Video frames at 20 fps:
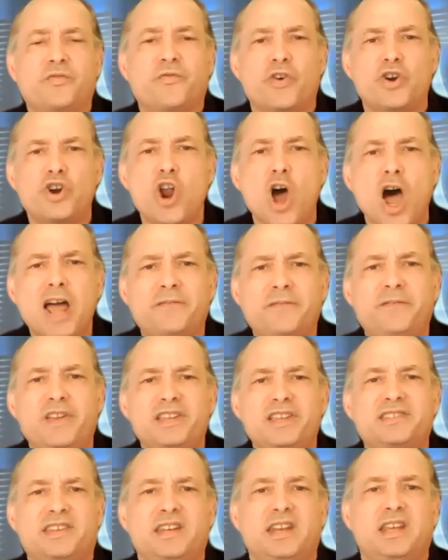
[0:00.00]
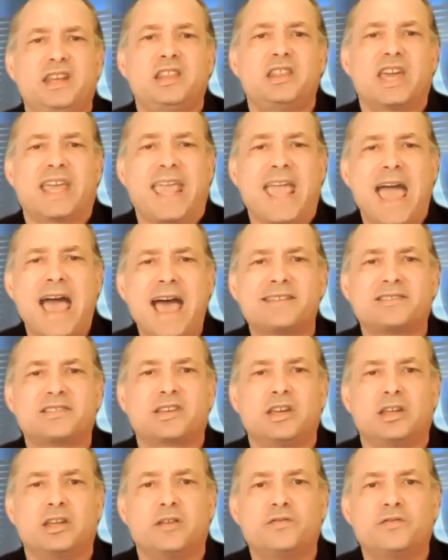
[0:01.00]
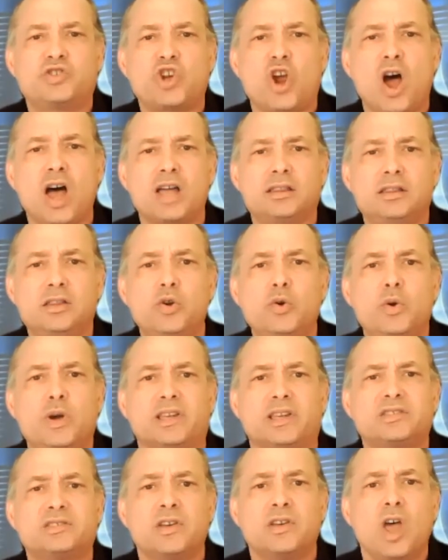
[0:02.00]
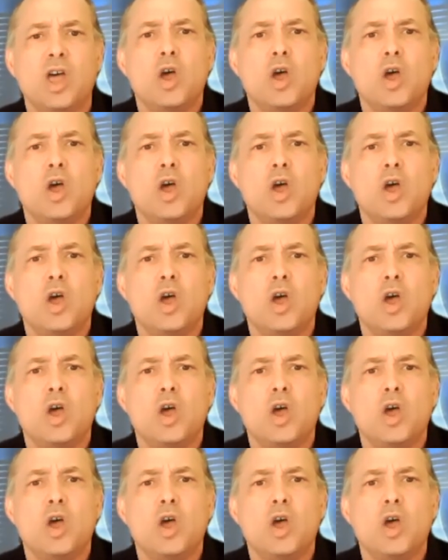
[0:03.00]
for not visiting the casket of John Lewis